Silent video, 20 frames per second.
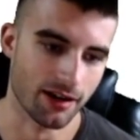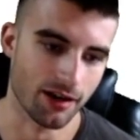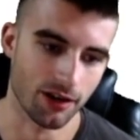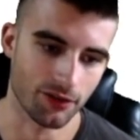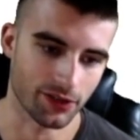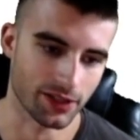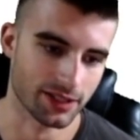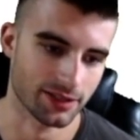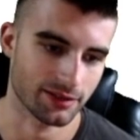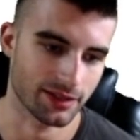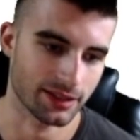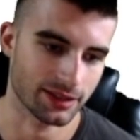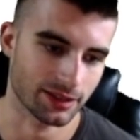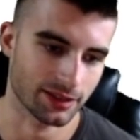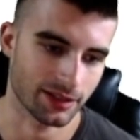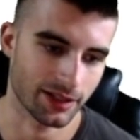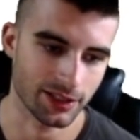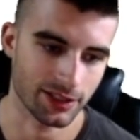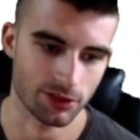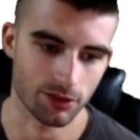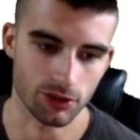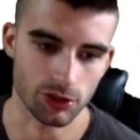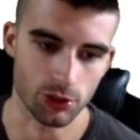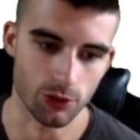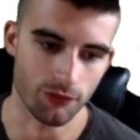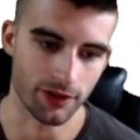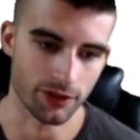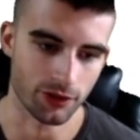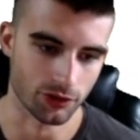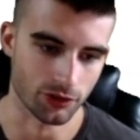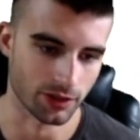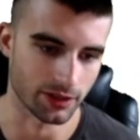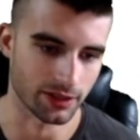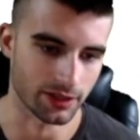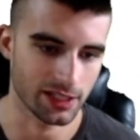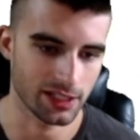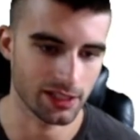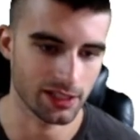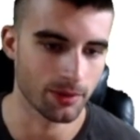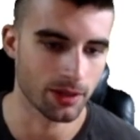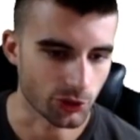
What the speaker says: on the slate tonight, so I do have interest in him.